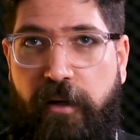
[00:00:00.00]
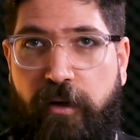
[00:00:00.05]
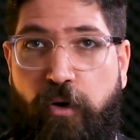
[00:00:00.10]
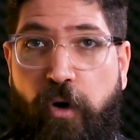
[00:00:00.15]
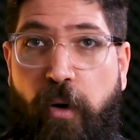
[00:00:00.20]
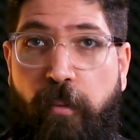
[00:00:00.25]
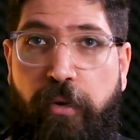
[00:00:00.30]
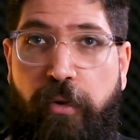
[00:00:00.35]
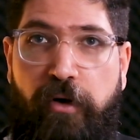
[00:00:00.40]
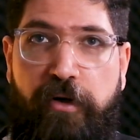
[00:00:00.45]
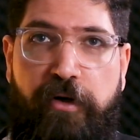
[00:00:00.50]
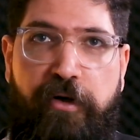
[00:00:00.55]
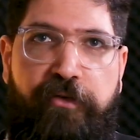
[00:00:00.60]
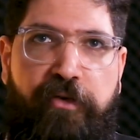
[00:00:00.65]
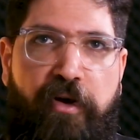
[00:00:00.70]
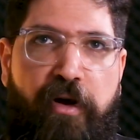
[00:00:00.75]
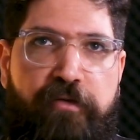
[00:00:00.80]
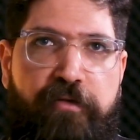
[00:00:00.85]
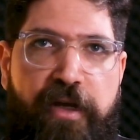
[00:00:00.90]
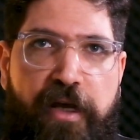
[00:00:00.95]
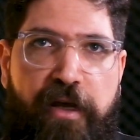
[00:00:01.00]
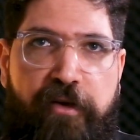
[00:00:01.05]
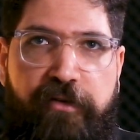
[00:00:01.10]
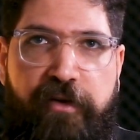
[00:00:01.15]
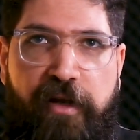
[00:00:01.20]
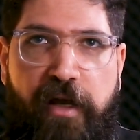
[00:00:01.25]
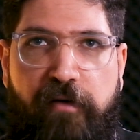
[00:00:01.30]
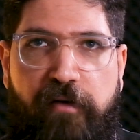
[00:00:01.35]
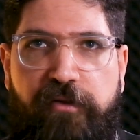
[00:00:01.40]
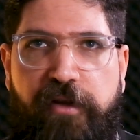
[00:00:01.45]
components of the
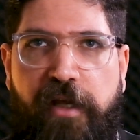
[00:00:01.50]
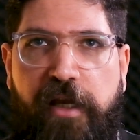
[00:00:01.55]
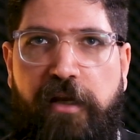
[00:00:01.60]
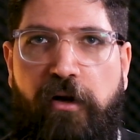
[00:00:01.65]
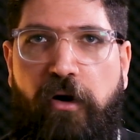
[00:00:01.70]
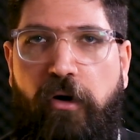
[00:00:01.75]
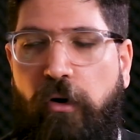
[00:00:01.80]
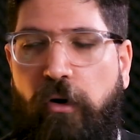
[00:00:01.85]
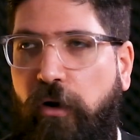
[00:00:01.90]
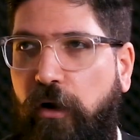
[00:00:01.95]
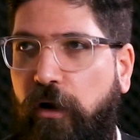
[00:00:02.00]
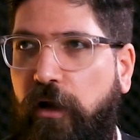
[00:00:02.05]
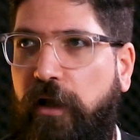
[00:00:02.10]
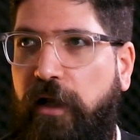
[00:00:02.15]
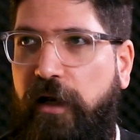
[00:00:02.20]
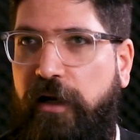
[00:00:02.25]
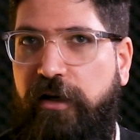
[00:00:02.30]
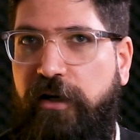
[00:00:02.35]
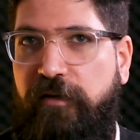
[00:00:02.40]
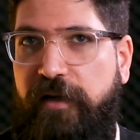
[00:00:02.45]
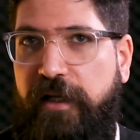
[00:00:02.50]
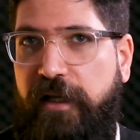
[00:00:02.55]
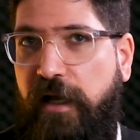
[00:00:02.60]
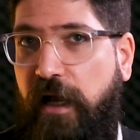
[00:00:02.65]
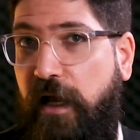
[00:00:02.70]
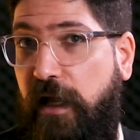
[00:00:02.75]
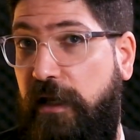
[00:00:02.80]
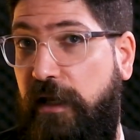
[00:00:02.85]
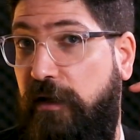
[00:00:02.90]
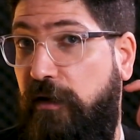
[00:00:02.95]
SDF, they all agree
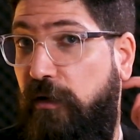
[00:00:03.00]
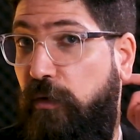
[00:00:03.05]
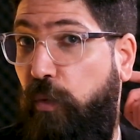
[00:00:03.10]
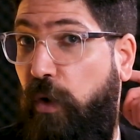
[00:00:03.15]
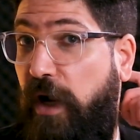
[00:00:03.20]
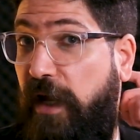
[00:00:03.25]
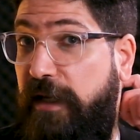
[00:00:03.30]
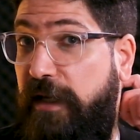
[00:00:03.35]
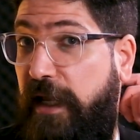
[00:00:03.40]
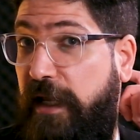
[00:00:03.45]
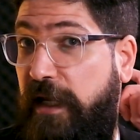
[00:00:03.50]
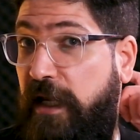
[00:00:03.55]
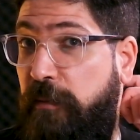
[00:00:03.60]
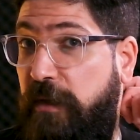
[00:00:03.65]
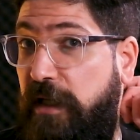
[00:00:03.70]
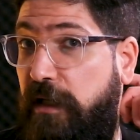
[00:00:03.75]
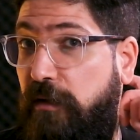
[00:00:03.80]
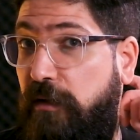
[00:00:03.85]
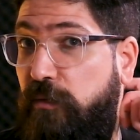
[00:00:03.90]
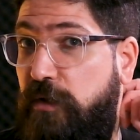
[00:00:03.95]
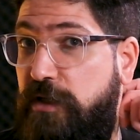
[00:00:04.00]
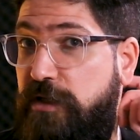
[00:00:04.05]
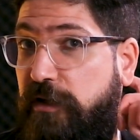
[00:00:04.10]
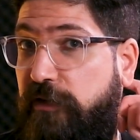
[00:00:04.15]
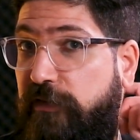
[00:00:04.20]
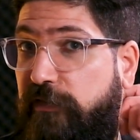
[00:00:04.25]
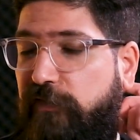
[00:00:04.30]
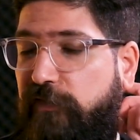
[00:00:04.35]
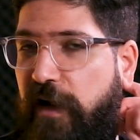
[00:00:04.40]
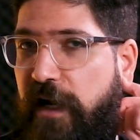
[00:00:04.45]
on one enemy, which
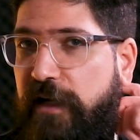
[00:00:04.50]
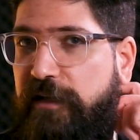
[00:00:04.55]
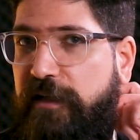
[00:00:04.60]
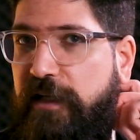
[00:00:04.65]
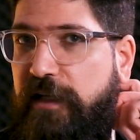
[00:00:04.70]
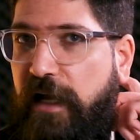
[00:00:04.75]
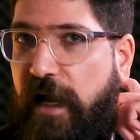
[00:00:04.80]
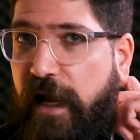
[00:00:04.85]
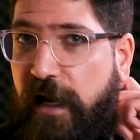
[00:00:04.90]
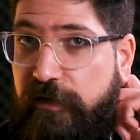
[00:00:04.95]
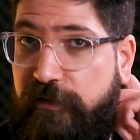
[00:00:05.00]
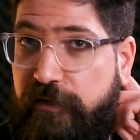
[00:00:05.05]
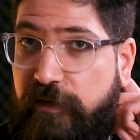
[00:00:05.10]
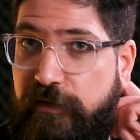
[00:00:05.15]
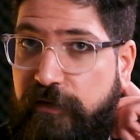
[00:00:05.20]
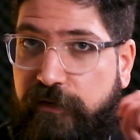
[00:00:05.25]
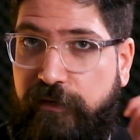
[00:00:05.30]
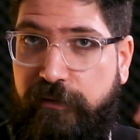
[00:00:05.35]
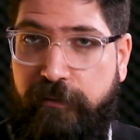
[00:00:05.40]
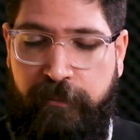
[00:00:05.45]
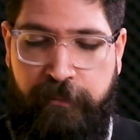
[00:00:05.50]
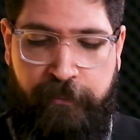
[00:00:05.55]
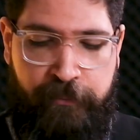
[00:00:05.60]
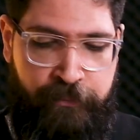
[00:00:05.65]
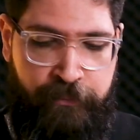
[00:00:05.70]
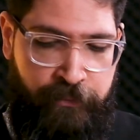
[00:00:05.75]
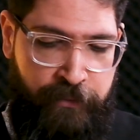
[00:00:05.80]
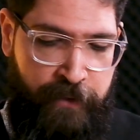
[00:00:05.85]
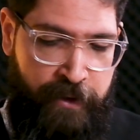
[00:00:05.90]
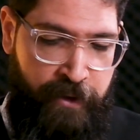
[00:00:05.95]
is fighting ISIS,
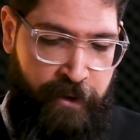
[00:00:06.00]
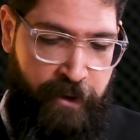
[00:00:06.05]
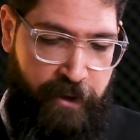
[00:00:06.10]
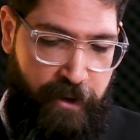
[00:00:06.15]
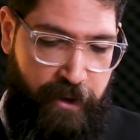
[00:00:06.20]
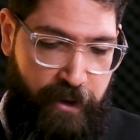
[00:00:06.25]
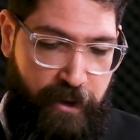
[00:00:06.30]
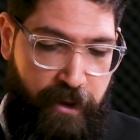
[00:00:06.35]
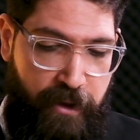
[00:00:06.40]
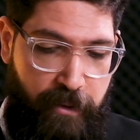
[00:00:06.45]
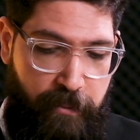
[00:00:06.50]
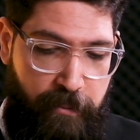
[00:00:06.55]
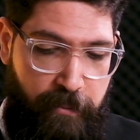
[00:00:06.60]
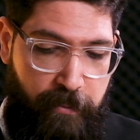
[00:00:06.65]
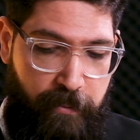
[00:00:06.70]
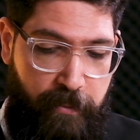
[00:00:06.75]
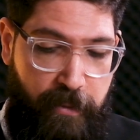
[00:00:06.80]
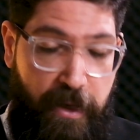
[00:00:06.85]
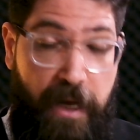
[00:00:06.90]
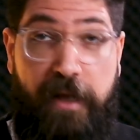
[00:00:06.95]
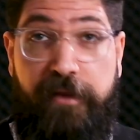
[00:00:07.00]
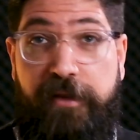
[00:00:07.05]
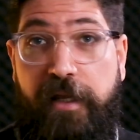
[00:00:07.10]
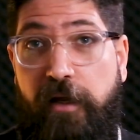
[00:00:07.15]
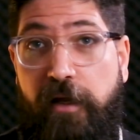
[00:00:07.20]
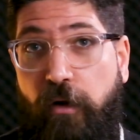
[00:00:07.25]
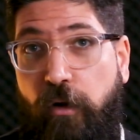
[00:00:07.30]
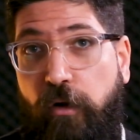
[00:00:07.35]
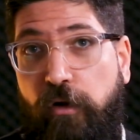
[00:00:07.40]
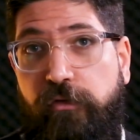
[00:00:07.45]
and
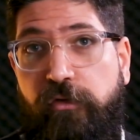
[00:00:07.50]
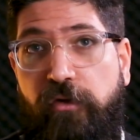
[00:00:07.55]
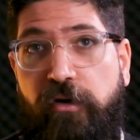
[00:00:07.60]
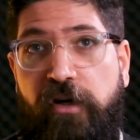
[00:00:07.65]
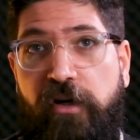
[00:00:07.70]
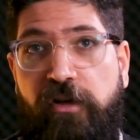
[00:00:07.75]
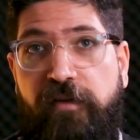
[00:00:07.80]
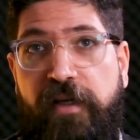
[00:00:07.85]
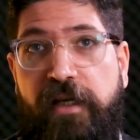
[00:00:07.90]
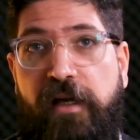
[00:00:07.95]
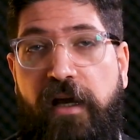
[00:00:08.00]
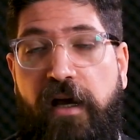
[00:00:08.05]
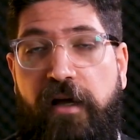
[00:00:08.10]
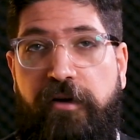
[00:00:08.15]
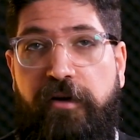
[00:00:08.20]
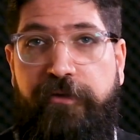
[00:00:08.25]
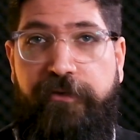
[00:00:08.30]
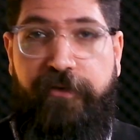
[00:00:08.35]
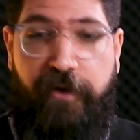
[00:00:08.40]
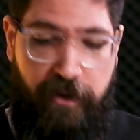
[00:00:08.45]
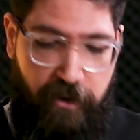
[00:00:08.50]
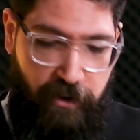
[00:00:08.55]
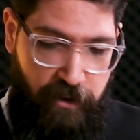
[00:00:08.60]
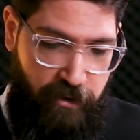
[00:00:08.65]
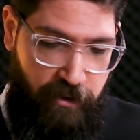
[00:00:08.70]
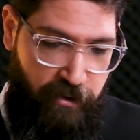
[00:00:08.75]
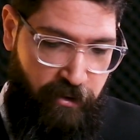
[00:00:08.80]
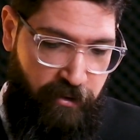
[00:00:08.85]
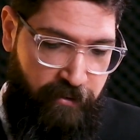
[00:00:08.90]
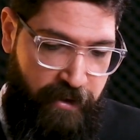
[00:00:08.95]
they also agree on a
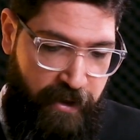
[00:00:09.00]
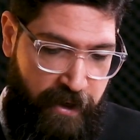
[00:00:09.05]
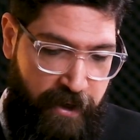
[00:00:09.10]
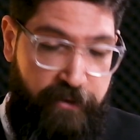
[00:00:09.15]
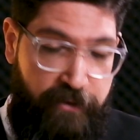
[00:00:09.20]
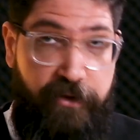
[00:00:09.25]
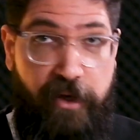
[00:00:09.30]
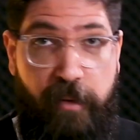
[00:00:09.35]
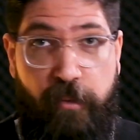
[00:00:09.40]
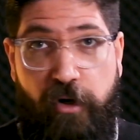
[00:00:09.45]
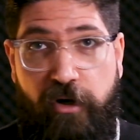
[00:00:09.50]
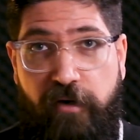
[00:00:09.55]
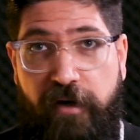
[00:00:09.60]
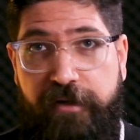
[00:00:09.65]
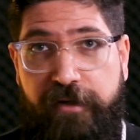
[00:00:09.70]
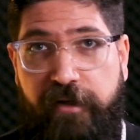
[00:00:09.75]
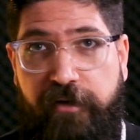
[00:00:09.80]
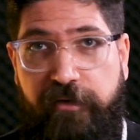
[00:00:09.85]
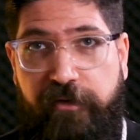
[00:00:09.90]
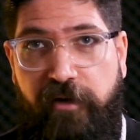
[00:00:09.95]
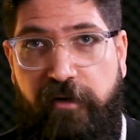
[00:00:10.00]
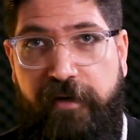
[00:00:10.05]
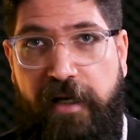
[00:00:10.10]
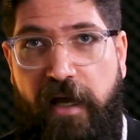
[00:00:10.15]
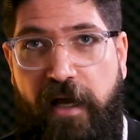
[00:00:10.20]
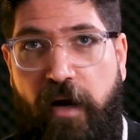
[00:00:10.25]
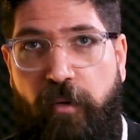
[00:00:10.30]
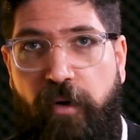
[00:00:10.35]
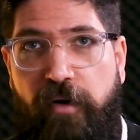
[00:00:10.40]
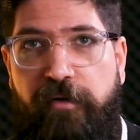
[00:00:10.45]
secular and democratic
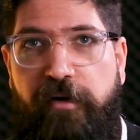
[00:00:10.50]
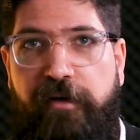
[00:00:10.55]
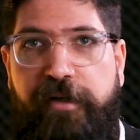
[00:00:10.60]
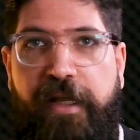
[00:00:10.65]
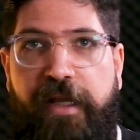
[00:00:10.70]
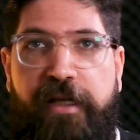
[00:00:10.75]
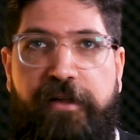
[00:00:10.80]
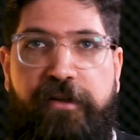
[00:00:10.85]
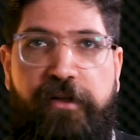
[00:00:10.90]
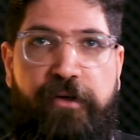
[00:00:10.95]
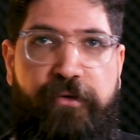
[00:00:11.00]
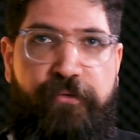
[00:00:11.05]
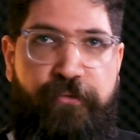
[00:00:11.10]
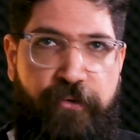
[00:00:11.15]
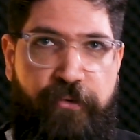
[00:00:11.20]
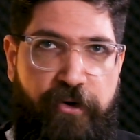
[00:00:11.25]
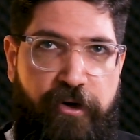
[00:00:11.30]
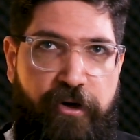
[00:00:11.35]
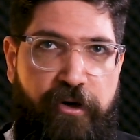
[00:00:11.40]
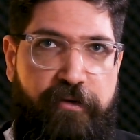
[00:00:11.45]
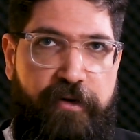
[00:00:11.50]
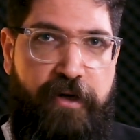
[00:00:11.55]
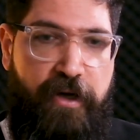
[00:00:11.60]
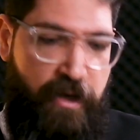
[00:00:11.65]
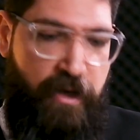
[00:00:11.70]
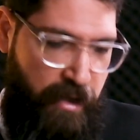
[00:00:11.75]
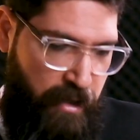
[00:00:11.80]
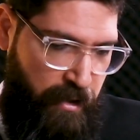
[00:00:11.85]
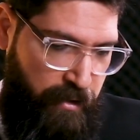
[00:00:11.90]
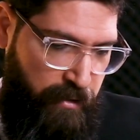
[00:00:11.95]
Syria. However, they differ
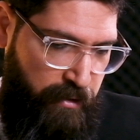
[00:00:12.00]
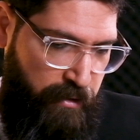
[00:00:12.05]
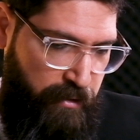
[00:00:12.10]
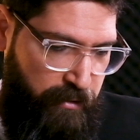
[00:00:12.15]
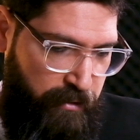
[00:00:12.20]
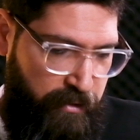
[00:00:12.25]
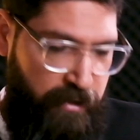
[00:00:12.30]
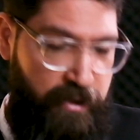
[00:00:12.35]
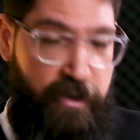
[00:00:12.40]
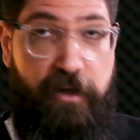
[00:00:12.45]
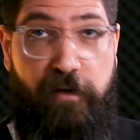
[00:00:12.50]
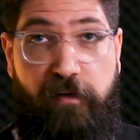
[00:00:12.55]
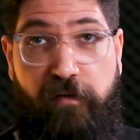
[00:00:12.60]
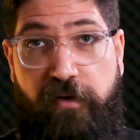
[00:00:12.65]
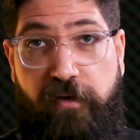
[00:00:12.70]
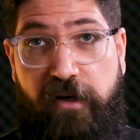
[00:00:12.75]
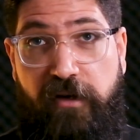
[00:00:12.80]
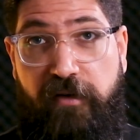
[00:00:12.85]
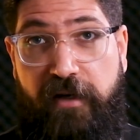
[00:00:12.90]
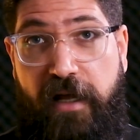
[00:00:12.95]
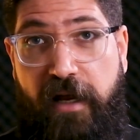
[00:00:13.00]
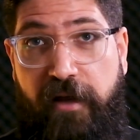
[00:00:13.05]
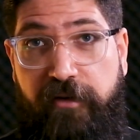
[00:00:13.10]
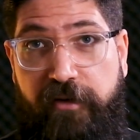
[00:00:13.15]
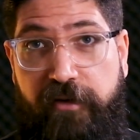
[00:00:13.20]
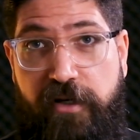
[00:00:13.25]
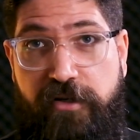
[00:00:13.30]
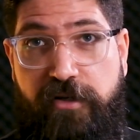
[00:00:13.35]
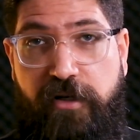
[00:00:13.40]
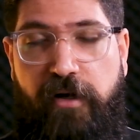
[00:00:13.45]
on the
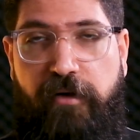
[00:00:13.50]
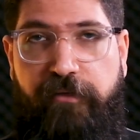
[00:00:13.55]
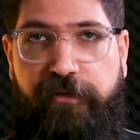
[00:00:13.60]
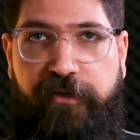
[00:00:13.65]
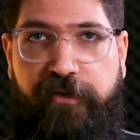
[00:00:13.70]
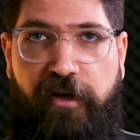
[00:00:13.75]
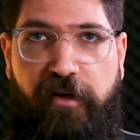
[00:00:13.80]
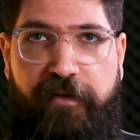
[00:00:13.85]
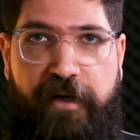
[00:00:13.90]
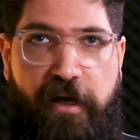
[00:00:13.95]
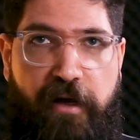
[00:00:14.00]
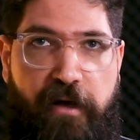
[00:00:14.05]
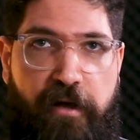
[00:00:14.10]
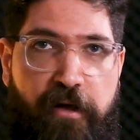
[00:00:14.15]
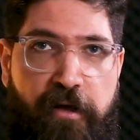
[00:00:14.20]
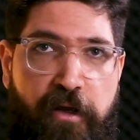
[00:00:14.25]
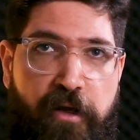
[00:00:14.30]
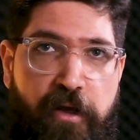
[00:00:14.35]
federalization of Syria.